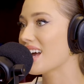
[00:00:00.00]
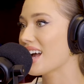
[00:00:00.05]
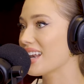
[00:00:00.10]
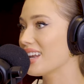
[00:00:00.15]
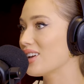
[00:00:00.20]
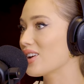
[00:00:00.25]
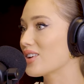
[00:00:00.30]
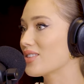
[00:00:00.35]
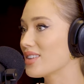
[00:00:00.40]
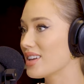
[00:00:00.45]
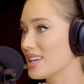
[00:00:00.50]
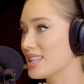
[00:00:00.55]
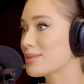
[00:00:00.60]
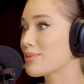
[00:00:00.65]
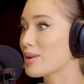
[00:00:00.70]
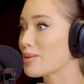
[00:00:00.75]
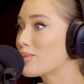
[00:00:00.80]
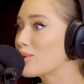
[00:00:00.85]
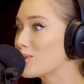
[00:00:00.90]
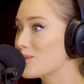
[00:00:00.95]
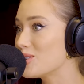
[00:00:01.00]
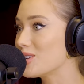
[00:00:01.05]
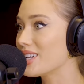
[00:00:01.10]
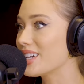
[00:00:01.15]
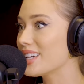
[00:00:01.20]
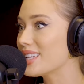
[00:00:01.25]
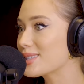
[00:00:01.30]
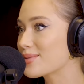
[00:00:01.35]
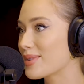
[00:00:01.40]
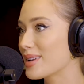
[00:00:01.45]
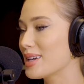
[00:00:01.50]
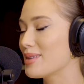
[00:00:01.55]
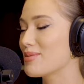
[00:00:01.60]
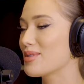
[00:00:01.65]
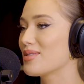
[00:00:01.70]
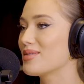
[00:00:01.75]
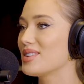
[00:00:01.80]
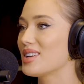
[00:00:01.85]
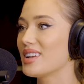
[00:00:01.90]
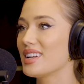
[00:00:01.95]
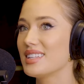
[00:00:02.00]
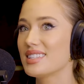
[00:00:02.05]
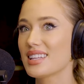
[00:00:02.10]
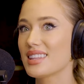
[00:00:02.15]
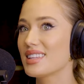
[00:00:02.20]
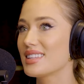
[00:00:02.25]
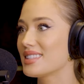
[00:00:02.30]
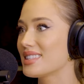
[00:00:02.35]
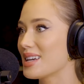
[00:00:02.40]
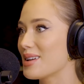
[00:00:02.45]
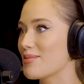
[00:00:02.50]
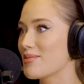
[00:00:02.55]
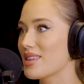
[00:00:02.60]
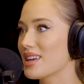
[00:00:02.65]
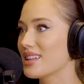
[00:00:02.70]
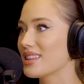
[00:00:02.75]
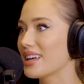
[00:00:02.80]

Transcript: And he spoke Portuguese when he moved here, and he said the same thing.